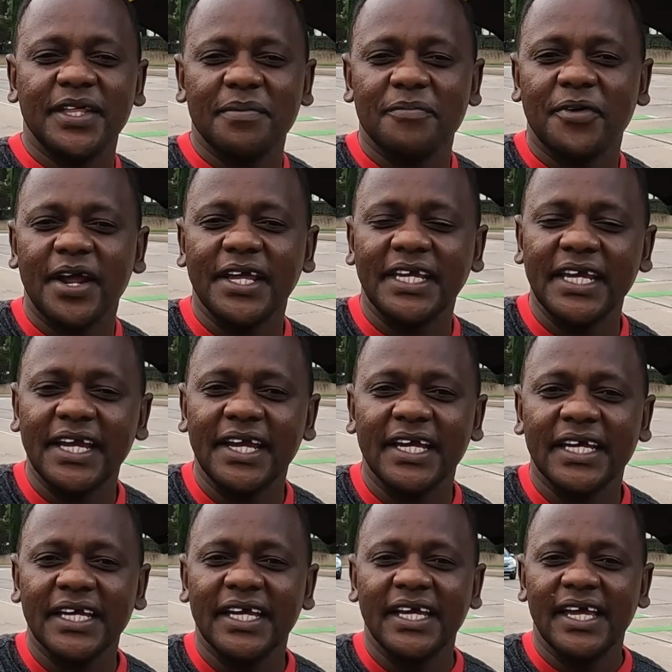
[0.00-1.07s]
them right here.
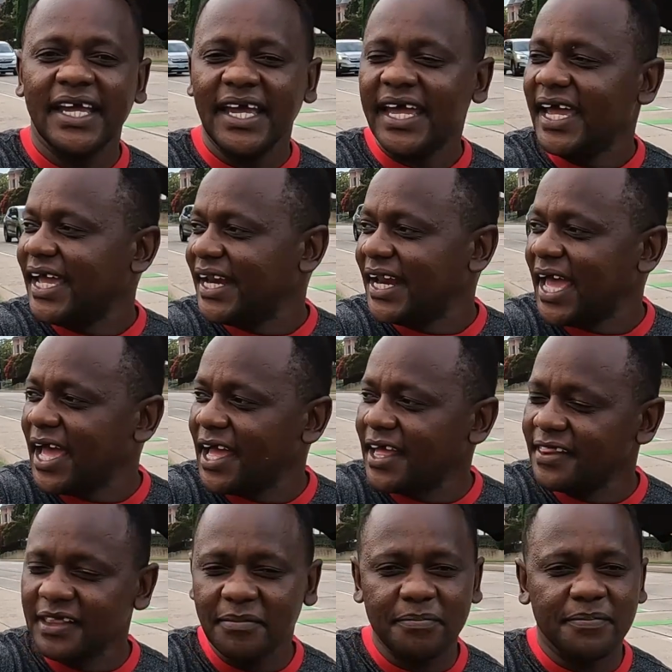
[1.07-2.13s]
And
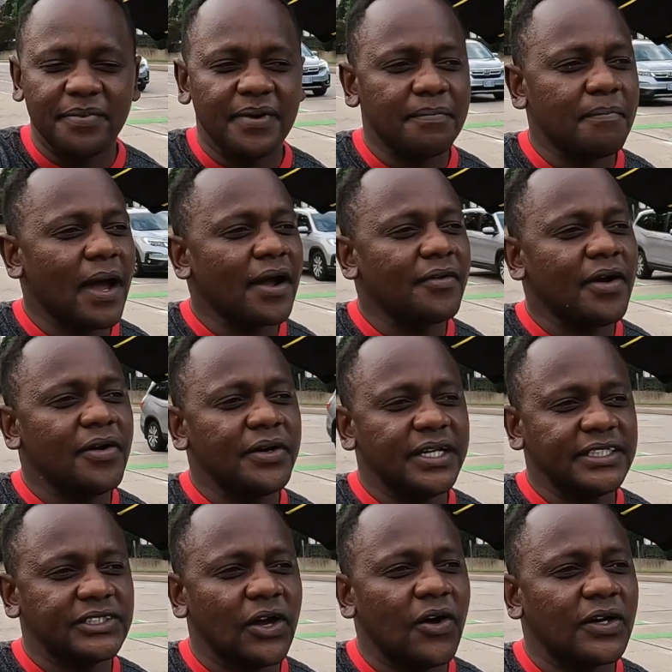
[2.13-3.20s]
the
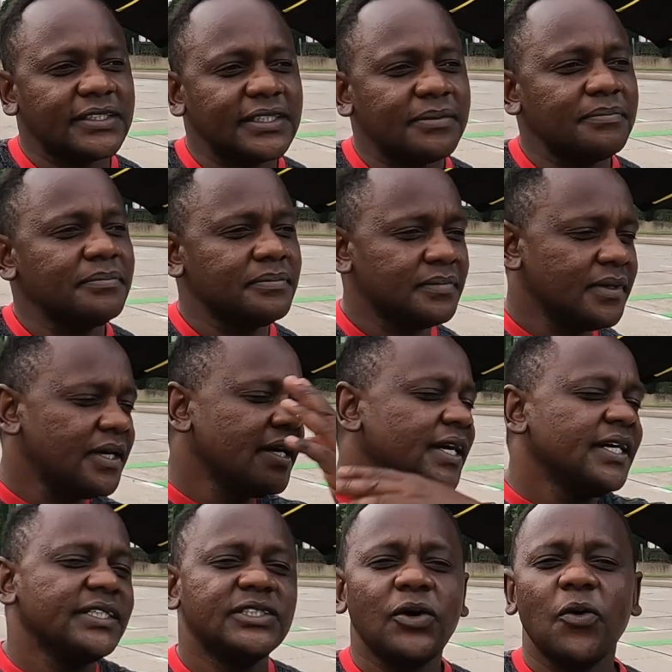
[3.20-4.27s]
background is
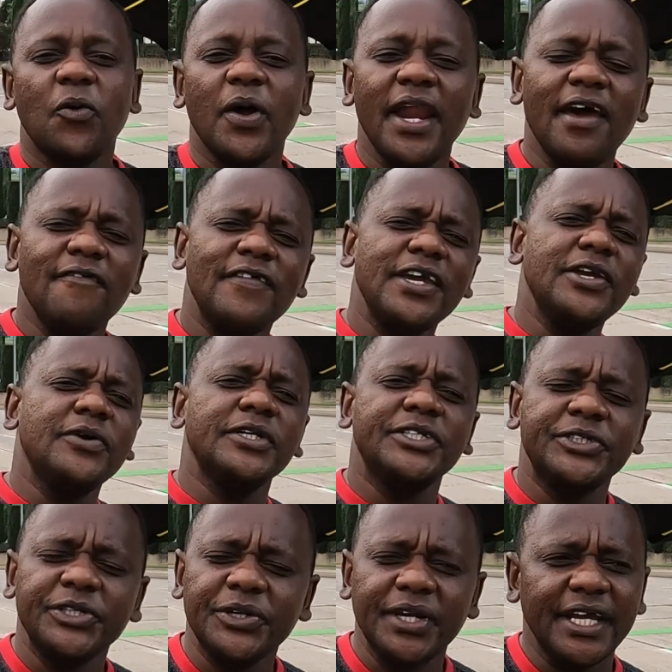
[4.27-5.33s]
awesome. So whenever you're
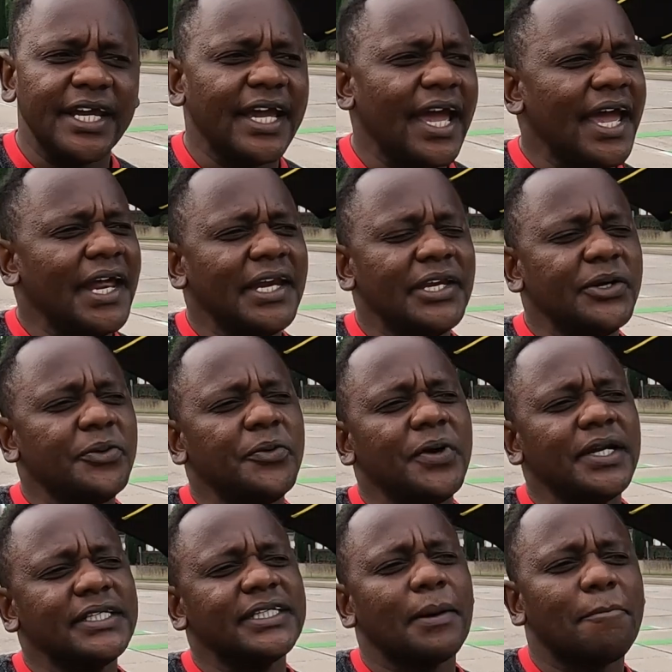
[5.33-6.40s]
shooting and you
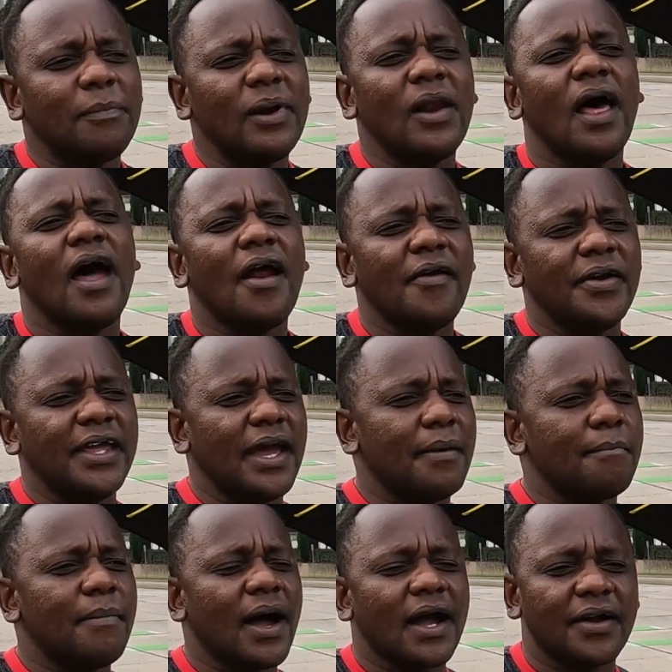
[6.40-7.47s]
want a
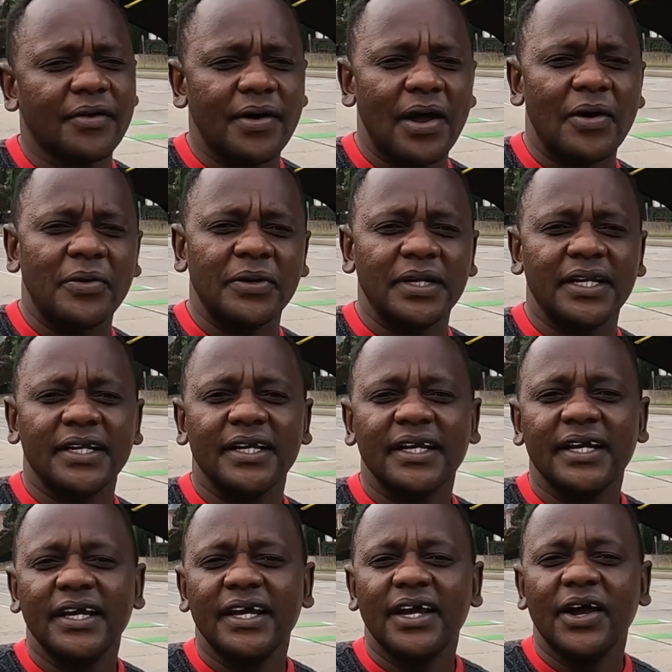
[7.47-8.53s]
blurrier background,
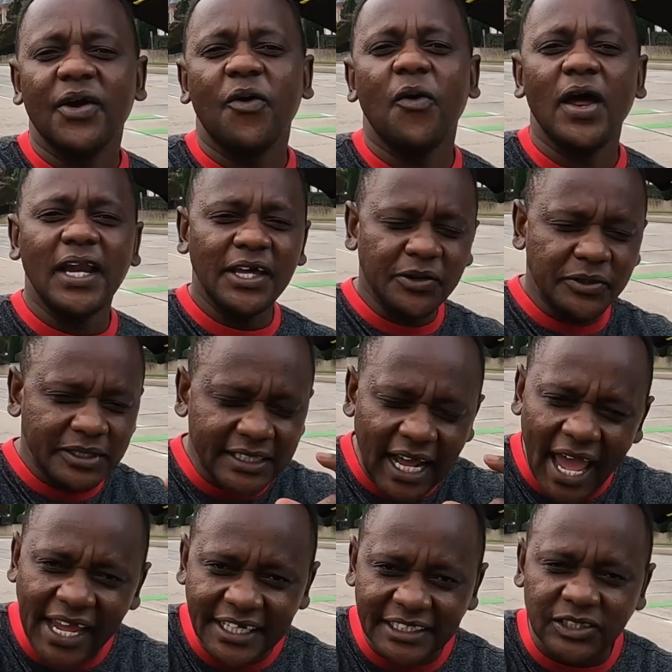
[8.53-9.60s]
go a little
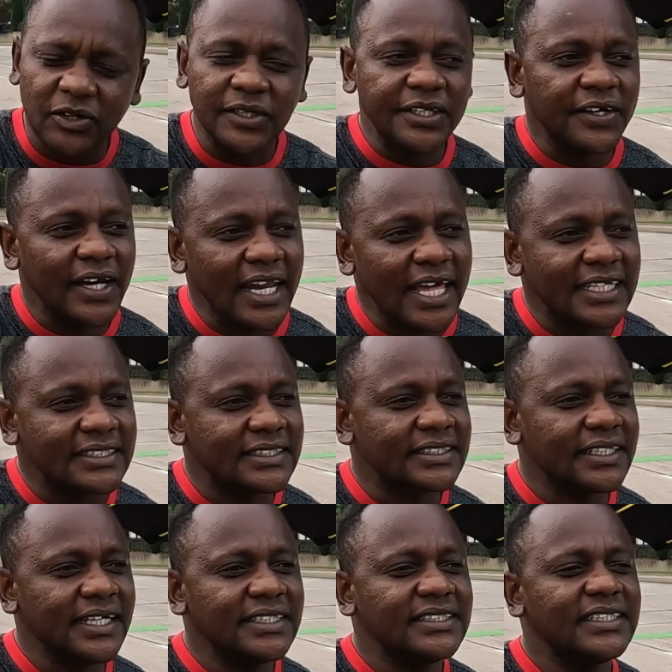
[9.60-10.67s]
tight on your lens.
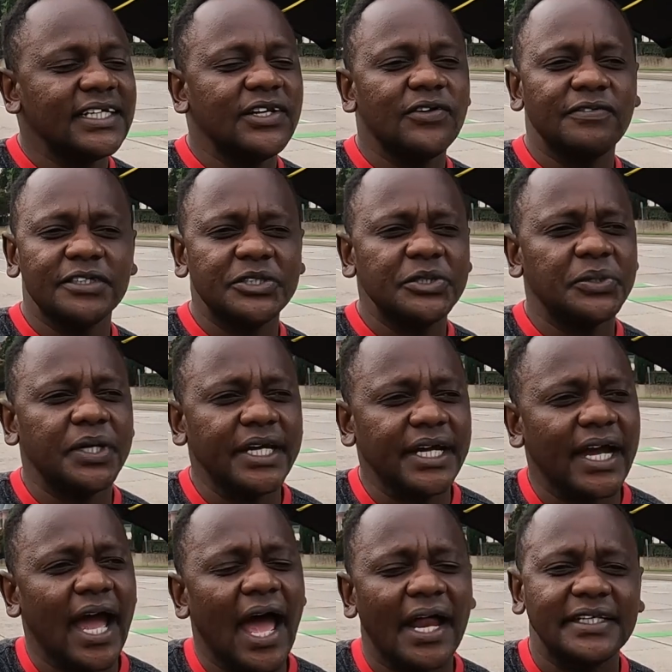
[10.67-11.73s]
Instead of
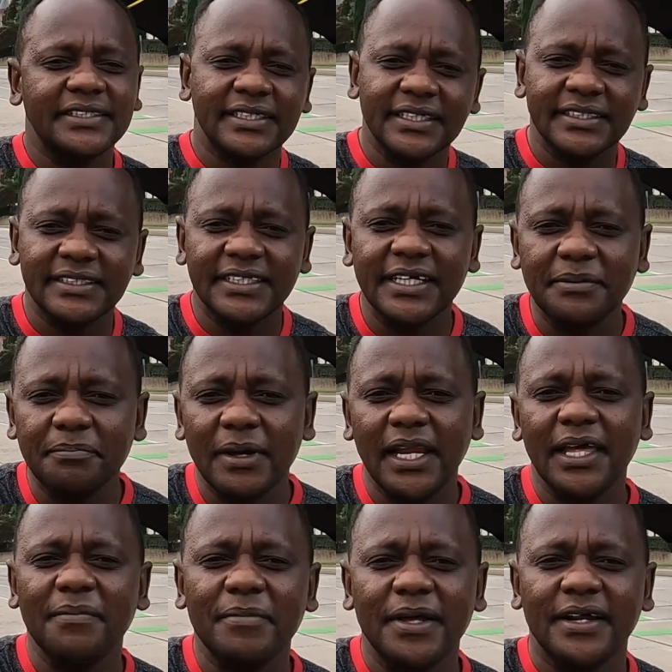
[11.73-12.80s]
shooting at 16
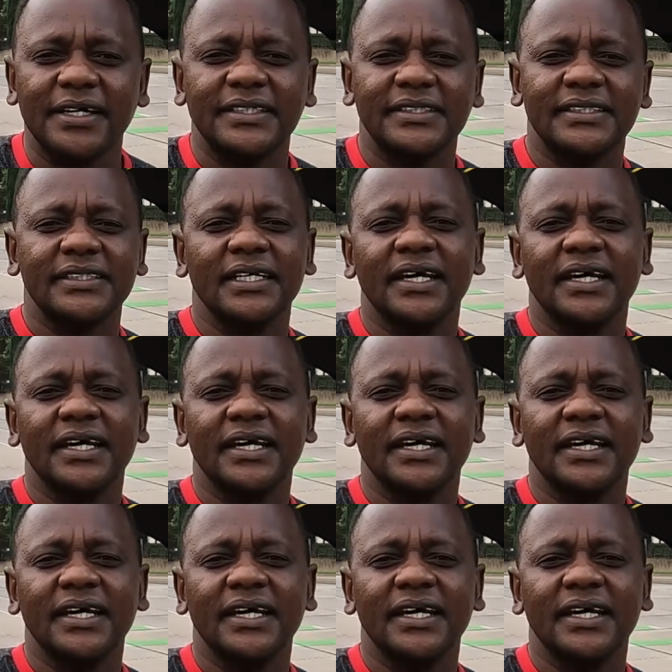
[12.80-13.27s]
millimeters